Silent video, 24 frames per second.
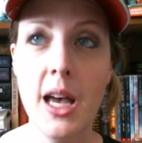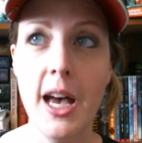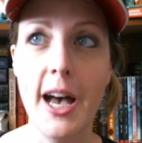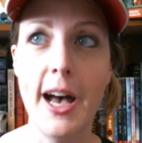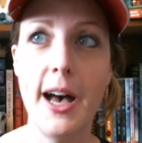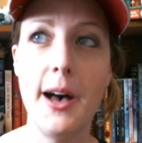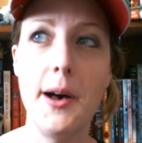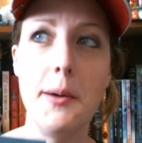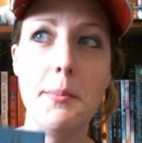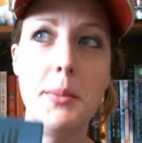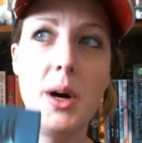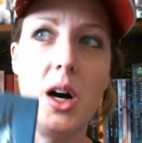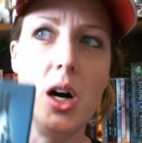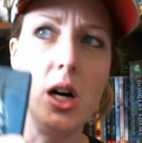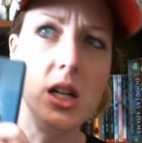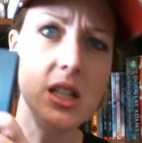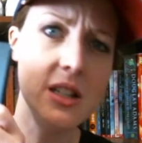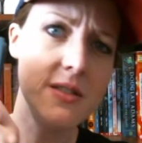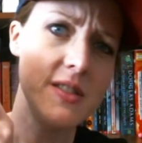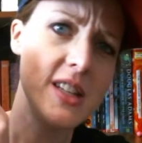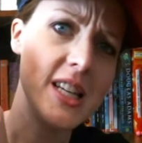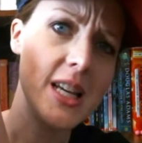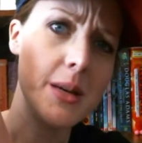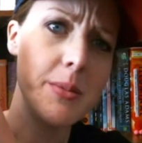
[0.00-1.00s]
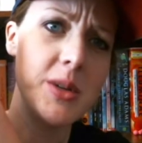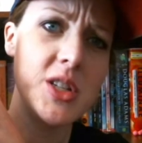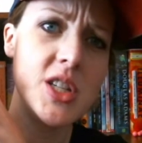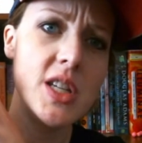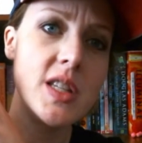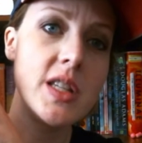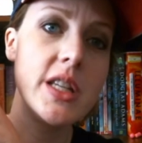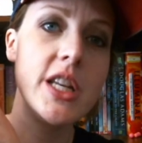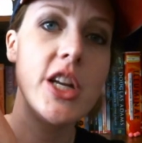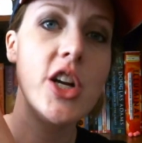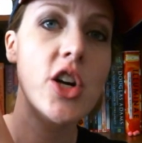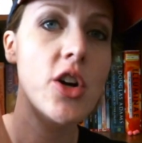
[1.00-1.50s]
All of the
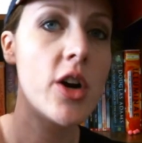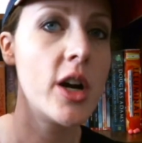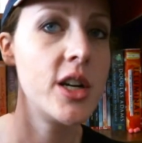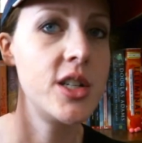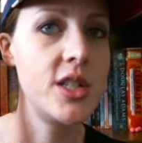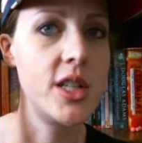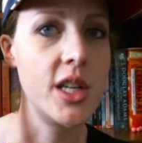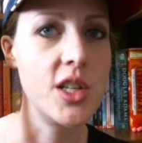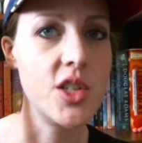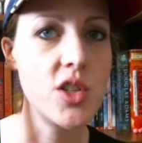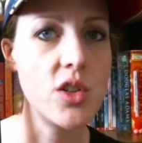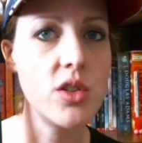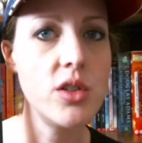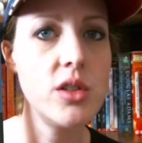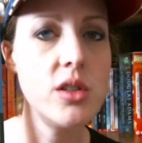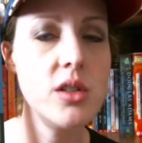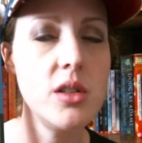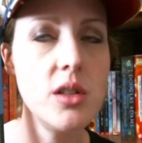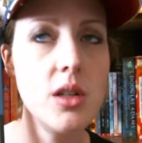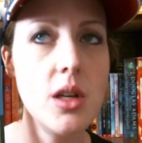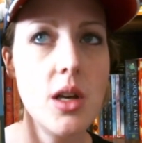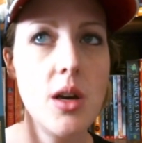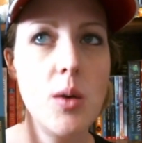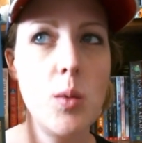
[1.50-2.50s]
images in here are digital,